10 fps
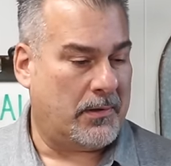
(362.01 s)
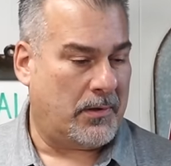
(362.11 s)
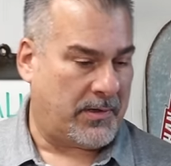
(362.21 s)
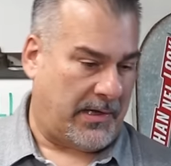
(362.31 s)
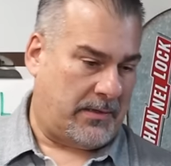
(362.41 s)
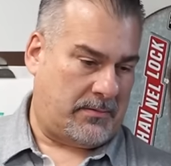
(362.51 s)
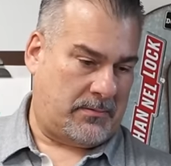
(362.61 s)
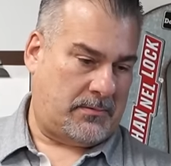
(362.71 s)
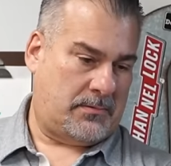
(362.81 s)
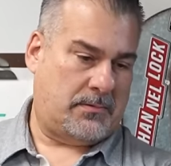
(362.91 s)
Okay.
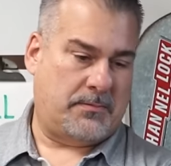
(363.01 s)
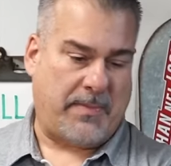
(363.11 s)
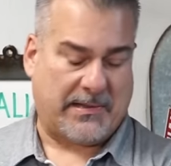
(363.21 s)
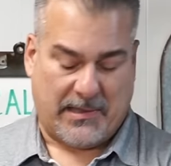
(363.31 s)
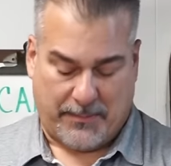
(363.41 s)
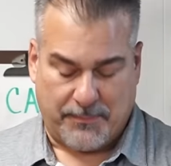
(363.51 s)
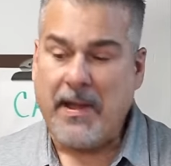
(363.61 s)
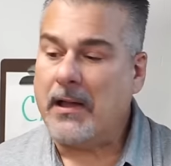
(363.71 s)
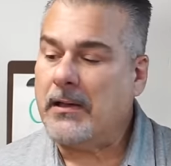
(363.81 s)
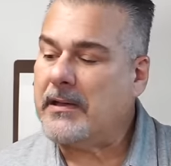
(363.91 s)
Back to
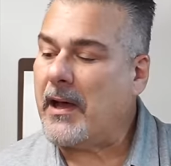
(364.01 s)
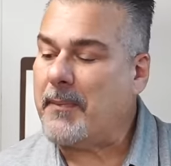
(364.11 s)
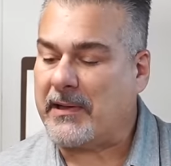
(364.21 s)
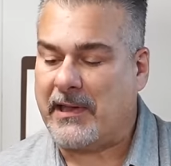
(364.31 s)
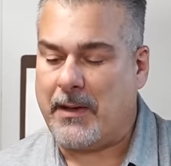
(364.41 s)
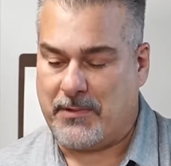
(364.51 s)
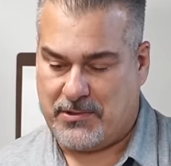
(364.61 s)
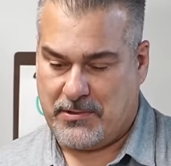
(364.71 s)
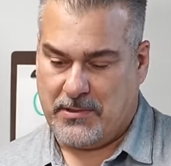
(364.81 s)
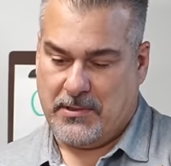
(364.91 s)
hammers.